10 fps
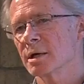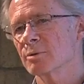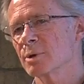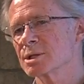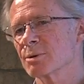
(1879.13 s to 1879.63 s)

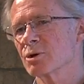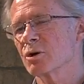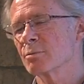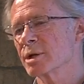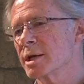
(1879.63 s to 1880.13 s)
And when she went
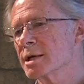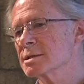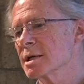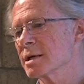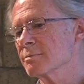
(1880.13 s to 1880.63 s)
home the
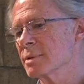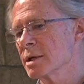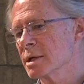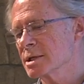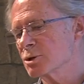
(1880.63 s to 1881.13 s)
next time,
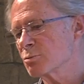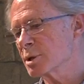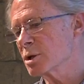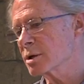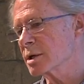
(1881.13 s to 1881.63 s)
she would
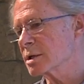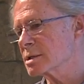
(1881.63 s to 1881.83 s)
be looking